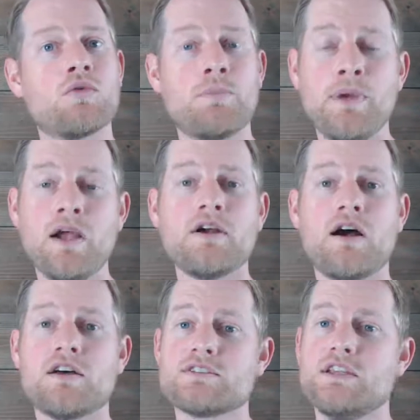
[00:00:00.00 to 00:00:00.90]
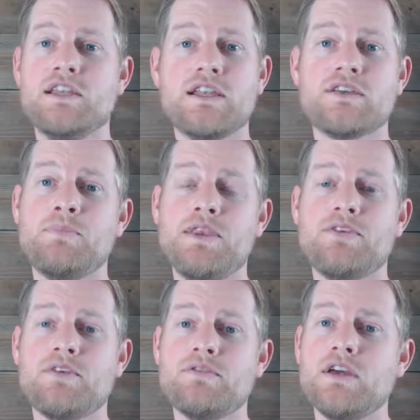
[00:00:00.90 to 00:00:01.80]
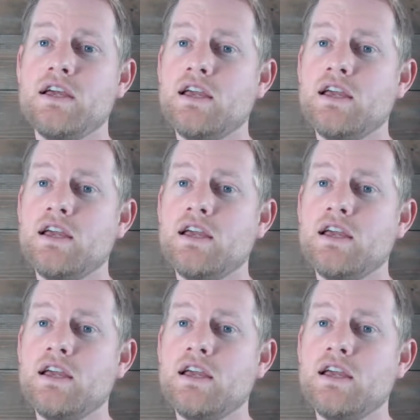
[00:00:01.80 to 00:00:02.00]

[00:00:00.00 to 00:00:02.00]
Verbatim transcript: Repair costs can get expensive,